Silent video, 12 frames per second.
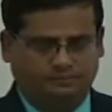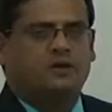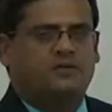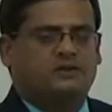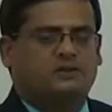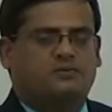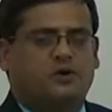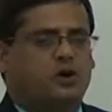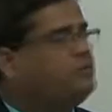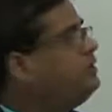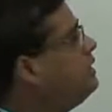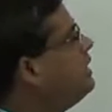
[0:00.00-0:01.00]
First of
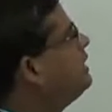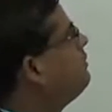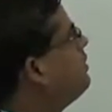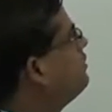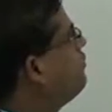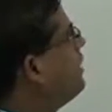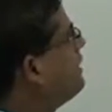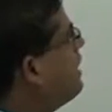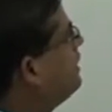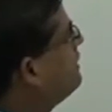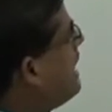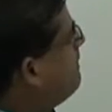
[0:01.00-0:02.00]
all, we'll learn about what
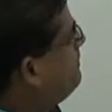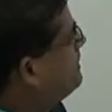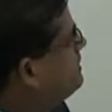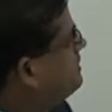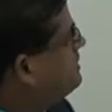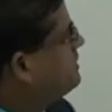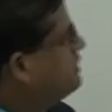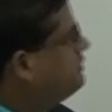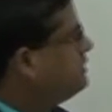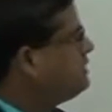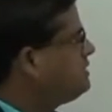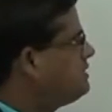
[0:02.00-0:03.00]
are the application
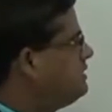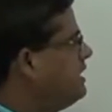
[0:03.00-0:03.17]
servers.